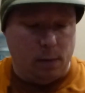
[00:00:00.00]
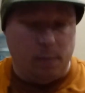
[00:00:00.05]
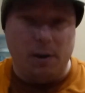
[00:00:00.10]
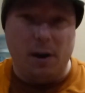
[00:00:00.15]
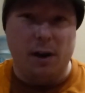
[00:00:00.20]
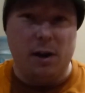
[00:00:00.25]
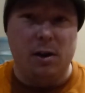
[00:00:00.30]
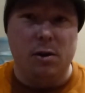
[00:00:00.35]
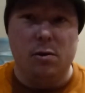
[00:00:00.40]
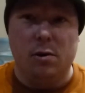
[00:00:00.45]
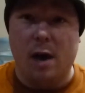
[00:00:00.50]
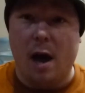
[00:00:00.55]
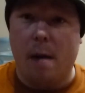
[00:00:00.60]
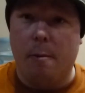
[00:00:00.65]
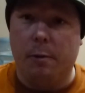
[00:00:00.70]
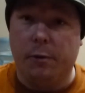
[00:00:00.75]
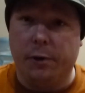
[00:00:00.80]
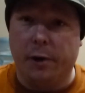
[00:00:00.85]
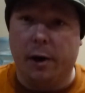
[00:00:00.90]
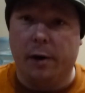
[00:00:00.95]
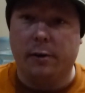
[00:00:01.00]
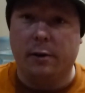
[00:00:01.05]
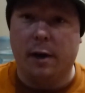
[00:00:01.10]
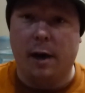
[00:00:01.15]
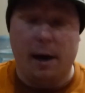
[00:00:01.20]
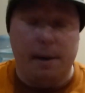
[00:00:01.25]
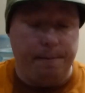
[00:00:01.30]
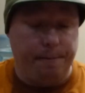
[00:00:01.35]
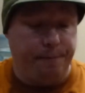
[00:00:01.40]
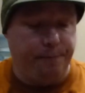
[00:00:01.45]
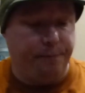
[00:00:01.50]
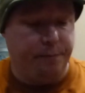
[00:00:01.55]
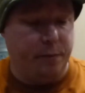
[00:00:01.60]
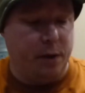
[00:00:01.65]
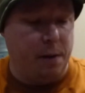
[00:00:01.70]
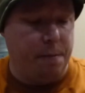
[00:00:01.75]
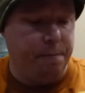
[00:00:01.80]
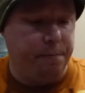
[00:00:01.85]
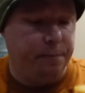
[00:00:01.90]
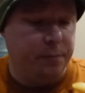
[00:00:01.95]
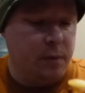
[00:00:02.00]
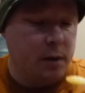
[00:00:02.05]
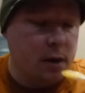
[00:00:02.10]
Not a huge applesauce guy, but